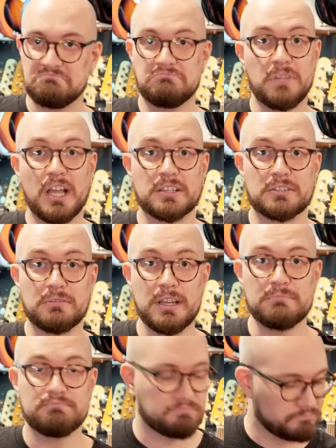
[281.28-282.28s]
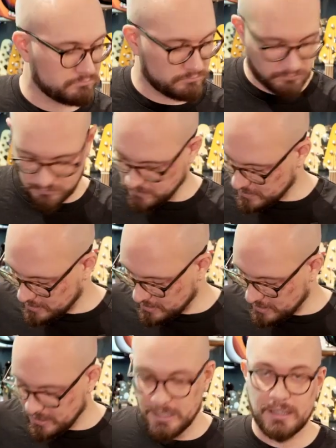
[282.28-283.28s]
Nice, right?
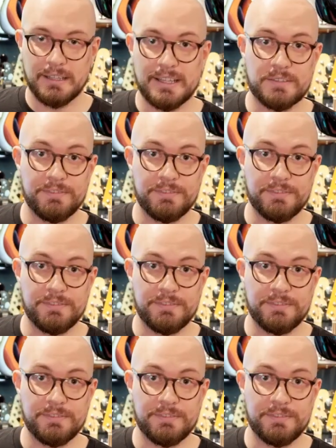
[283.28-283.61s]
Let's